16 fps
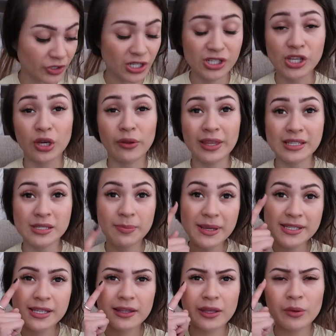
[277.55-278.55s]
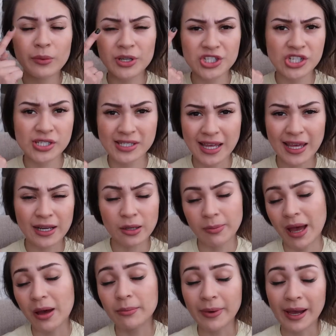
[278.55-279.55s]
So that's basically what she said
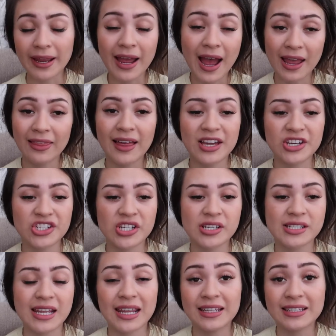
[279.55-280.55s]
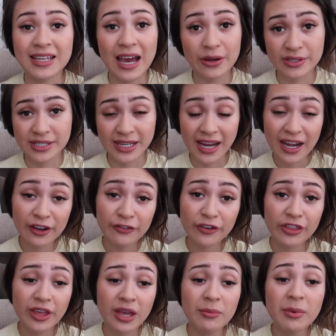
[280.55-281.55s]
about my eyelashes and how to care
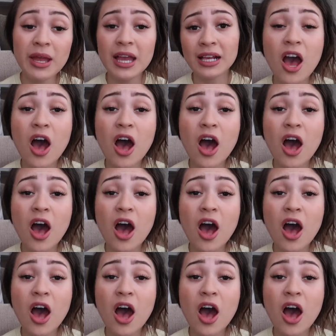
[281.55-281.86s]
for them.